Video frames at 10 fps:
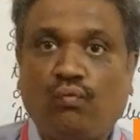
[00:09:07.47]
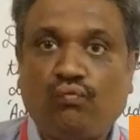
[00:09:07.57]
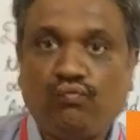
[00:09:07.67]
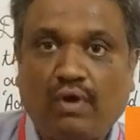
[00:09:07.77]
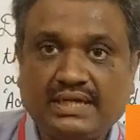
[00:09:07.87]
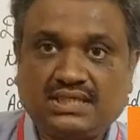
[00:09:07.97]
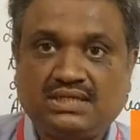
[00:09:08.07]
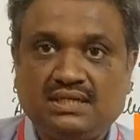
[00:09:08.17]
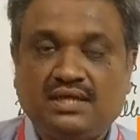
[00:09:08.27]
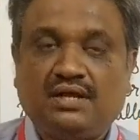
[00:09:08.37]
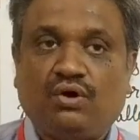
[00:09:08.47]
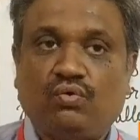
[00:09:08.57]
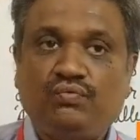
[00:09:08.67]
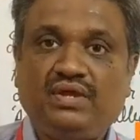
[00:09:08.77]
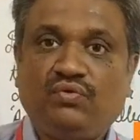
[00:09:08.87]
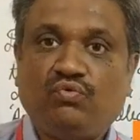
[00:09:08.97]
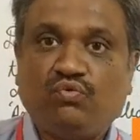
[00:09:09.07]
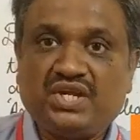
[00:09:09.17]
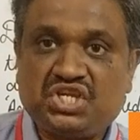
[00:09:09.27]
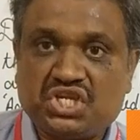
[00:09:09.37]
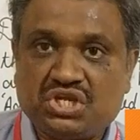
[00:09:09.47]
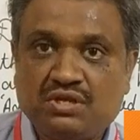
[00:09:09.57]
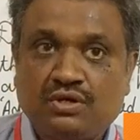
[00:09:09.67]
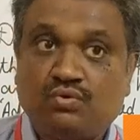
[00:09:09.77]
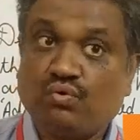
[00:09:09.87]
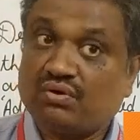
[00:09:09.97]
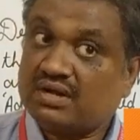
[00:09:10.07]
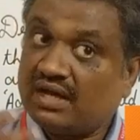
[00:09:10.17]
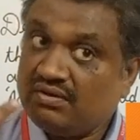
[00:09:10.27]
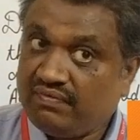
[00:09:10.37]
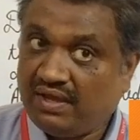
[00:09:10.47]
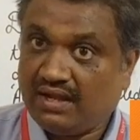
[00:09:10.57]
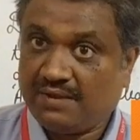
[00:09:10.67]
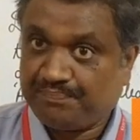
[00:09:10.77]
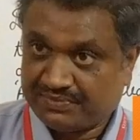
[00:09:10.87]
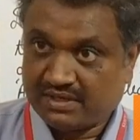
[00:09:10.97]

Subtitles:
what we wish to convey,